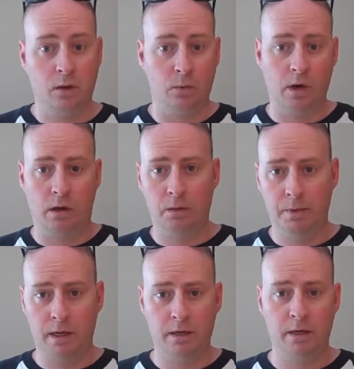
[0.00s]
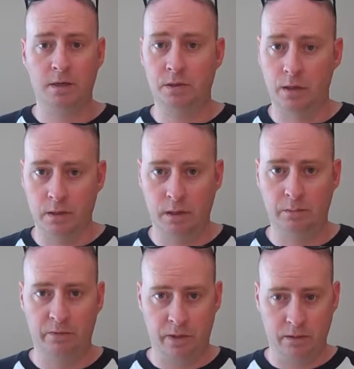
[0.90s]
Read all about it. I saw a
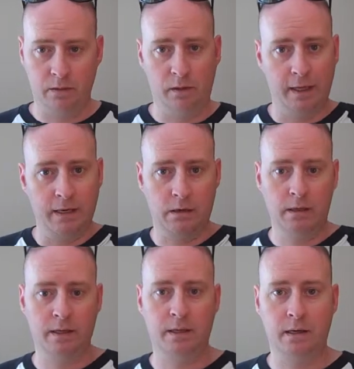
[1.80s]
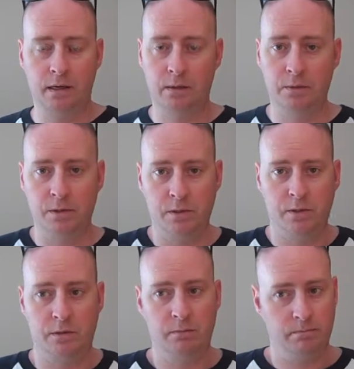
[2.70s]
clip of it later on the internet, which
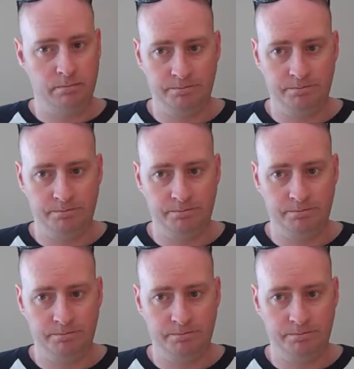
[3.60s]
is